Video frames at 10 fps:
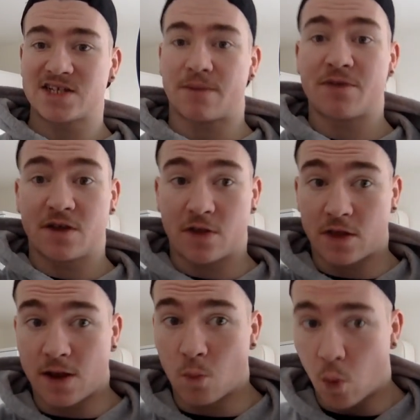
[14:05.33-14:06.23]
something
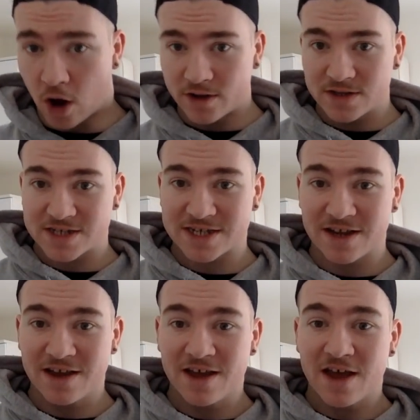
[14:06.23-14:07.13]
that they want
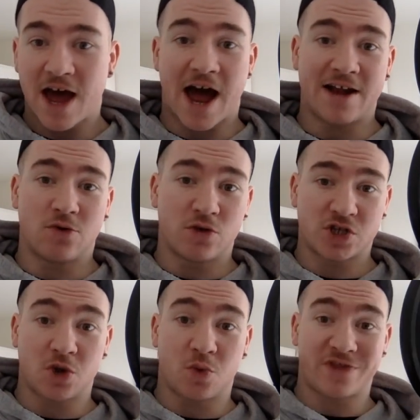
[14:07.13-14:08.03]
and
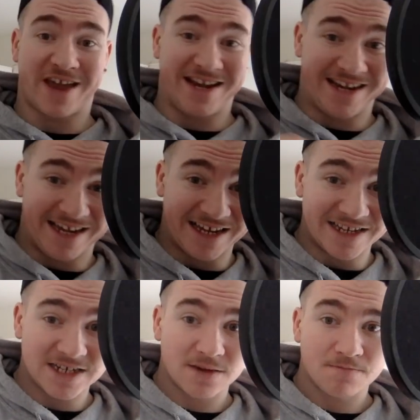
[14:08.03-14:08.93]
also what they need.